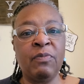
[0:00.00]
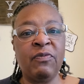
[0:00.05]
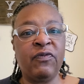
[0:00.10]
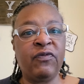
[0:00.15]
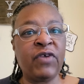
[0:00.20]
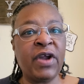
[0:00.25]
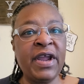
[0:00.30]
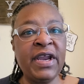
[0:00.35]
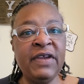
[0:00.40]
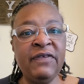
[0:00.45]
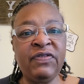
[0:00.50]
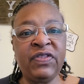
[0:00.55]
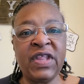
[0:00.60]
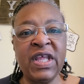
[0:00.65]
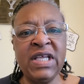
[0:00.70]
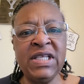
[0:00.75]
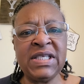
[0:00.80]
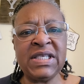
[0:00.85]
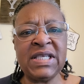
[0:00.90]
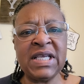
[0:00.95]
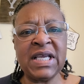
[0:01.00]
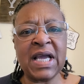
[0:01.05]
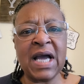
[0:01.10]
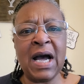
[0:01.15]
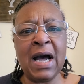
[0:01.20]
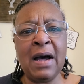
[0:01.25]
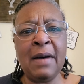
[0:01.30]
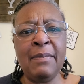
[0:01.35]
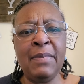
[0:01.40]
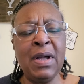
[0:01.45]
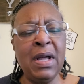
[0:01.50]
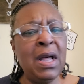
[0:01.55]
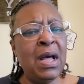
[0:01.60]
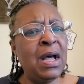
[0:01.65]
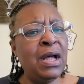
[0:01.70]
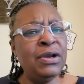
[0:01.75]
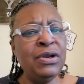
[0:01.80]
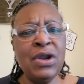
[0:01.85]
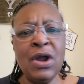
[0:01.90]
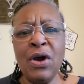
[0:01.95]
I'm afraid of things to come.
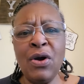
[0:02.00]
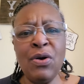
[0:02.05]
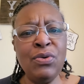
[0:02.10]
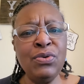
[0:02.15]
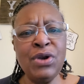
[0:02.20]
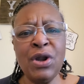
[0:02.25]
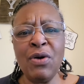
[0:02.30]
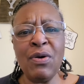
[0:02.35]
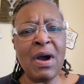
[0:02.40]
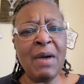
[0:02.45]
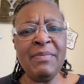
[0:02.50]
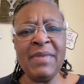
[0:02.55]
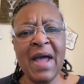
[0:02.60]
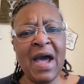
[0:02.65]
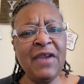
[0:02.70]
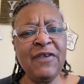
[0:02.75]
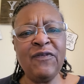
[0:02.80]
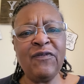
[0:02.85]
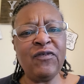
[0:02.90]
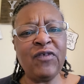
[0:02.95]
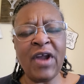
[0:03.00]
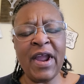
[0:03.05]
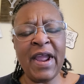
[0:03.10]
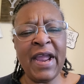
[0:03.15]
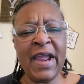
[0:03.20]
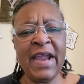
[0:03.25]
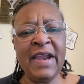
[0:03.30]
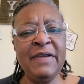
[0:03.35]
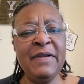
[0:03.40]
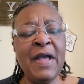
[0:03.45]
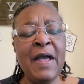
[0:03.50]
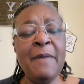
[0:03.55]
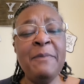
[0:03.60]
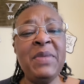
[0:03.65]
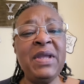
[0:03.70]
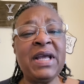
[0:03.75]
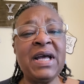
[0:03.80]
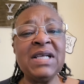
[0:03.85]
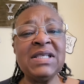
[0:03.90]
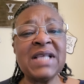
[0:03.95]
No, I'm not afraid
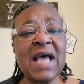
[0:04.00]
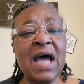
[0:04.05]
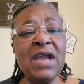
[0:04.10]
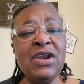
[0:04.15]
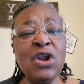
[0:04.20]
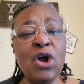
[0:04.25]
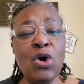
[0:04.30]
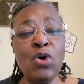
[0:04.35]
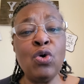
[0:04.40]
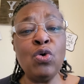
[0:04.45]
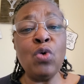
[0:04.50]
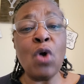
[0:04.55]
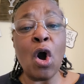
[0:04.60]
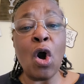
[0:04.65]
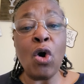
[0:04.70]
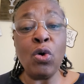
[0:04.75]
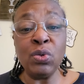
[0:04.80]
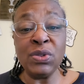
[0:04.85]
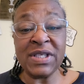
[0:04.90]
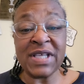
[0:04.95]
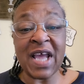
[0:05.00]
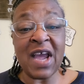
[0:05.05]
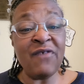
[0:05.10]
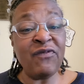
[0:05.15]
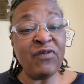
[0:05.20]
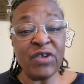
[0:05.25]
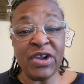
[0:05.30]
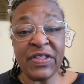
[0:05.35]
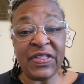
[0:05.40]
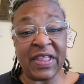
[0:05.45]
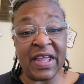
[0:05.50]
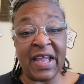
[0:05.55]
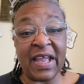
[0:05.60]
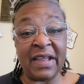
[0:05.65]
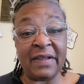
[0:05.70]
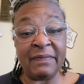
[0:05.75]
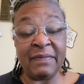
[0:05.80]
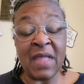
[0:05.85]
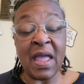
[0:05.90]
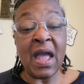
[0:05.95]
because I know who holds
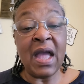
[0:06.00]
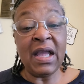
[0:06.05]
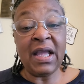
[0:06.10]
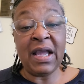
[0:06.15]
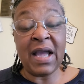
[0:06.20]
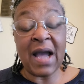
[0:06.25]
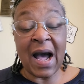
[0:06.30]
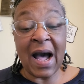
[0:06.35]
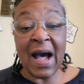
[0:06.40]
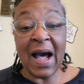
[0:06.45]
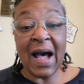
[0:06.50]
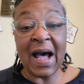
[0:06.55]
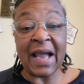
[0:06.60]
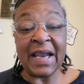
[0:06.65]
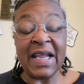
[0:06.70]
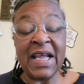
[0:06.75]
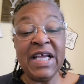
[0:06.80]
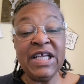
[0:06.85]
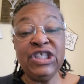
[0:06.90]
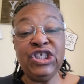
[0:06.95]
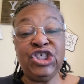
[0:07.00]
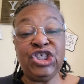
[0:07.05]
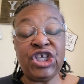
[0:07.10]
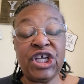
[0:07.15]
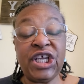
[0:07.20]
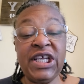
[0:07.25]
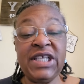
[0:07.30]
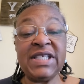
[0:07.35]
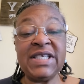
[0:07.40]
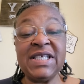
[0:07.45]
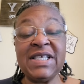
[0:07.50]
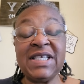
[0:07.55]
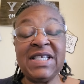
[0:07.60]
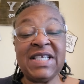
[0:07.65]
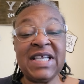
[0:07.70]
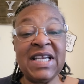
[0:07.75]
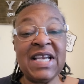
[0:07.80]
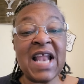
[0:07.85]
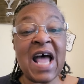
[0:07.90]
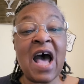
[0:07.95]
everything. God, Jesus
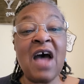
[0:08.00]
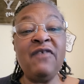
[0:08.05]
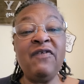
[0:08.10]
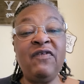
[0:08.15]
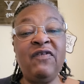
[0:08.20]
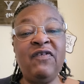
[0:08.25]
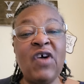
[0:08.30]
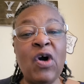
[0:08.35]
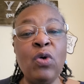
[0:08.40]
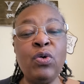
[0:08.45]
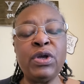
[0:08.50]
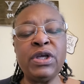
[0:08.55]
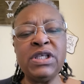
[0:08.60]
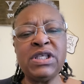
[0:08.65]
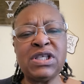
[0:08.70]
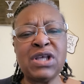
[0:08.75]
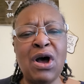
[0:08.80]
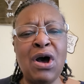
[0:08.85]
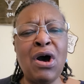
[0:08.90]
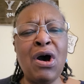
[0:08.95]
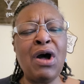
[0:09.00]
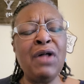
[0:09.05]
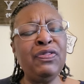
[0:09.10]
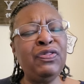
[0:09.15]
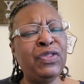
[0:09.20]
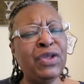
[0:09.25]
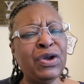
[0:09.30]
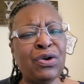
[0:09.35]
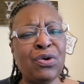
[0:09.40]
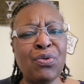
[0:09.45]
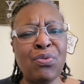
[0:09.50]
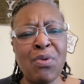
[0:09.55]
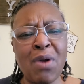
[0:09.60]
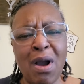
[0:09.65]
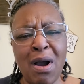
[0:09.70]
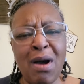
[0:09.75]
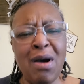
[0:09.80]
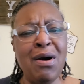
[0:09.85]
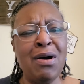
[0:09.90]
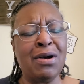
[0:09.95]
did not focus on the
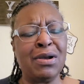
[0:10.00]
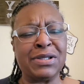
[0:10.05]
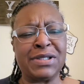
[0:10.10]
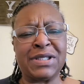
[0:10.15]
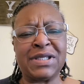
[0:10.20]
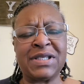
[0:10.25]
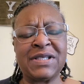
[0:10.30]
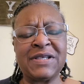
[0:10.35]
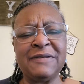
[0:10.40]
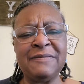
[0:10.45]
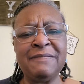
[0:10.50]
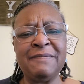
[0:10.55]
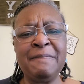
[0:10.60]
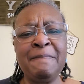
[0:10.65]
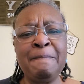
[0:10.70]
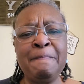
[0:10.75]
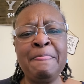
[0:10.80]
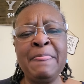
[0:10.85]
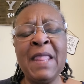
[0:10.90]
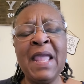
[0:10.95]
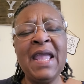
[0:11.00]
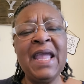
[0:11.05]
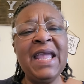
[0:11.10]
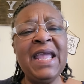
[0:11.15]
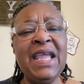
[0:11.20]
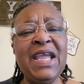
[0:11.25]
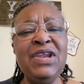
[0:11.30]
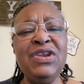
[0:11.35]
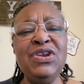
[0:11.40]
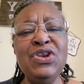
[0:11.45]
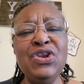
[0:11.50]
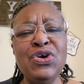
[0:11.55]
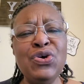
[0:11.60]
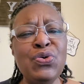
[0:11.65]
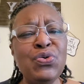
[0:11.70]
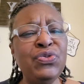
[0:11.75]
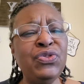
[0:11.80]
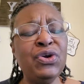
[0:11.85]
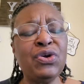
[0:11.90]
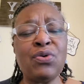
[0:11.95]
cross. He
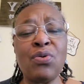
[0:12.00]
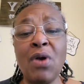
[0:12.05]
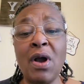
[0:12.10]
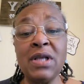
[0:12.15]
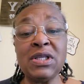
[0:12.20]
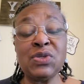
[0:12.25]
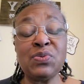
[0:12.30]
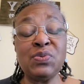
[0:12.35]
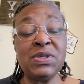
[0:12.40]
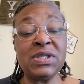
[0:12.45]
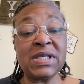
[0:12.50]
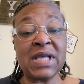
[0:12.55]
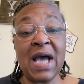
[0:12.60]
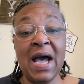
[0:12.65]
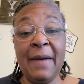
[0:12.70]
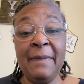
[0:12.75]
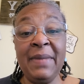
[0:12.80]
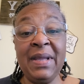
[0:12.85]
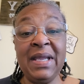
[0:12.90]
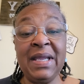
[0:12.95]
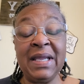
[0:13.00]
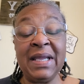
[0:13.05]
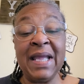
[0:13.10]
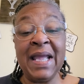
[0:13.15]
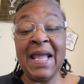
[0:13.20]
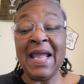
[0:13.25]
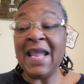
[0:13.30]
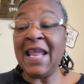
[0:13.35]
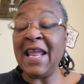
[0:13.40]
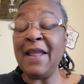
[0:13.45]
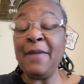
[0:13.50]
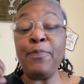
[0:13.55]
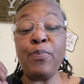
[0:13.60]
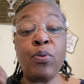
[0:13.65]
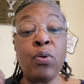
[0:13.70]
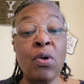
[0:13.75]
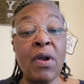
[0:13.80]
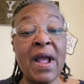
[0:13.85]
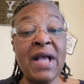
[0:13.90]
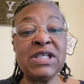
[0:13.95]
knew the cross was coming. He
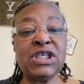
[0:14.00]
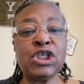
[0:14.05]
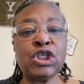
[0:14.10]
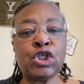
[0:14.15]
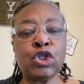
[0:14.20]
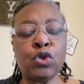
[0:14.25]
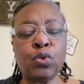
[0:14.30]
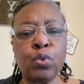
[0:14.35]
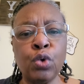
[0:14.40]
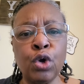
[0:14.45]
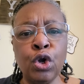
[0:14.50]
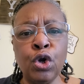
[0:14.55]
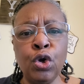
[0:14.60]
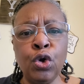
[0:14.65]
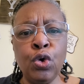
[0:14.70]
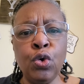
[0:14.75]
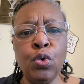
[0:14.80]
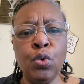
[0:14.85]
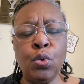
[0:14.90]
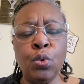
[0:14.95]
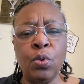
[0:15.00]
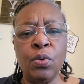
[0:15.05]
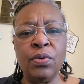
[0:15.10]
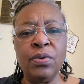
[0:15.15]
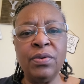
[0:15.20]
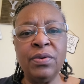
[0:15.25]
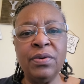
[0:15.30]
pressed through.